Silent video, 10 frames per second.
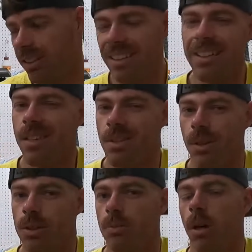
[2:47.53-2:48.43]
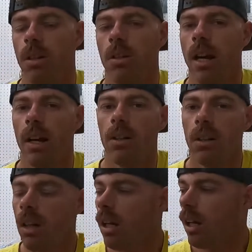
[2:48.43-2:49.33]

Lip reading: the easier, smarter route.